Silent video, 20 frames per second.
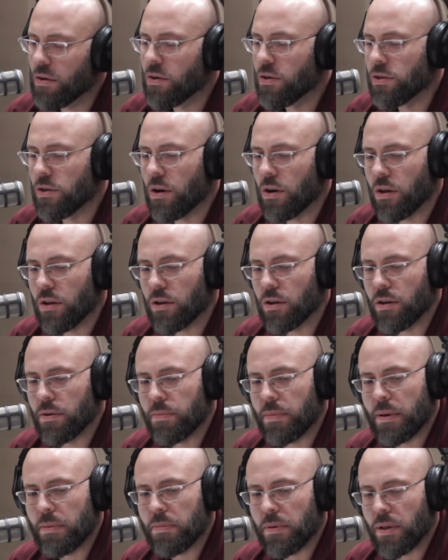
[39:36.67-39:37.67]
Lawyers are all
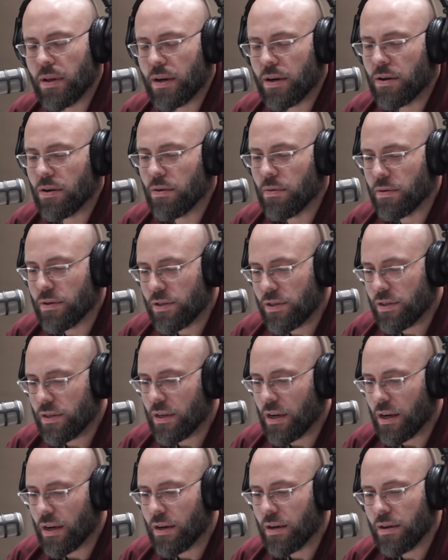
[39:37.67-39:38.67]
good people. I don't know what you're
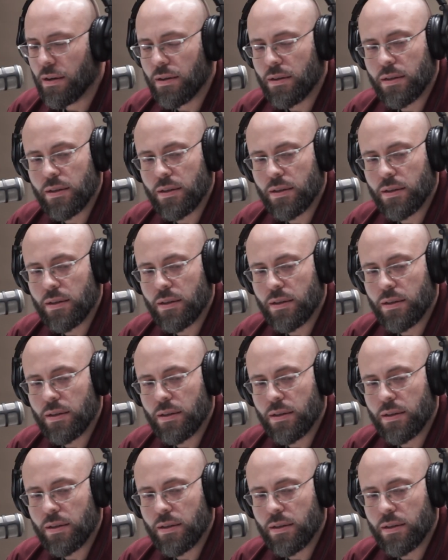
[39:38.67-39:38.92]
saying.